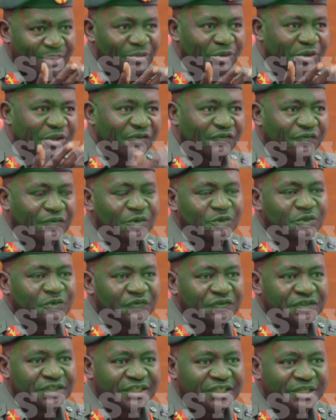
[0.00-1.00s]
I'm looking forward
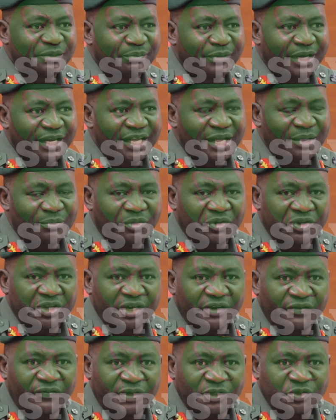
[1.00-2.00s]
to visiting Mali and
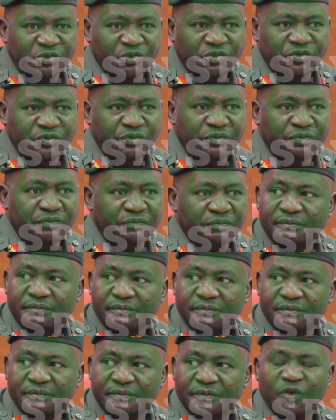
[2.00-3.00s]
Burkina Faso.
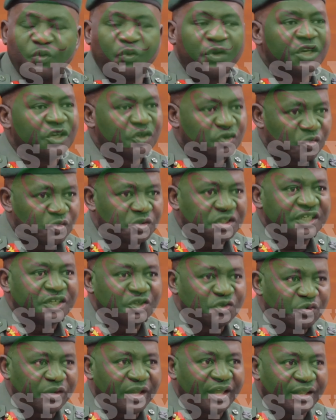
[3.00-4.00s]
We need to stay
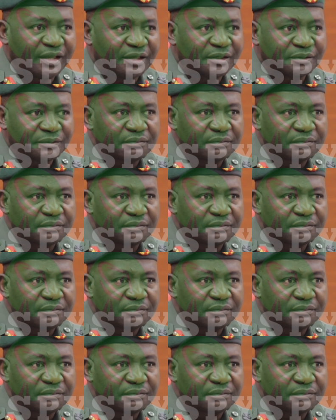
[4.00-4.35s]
together.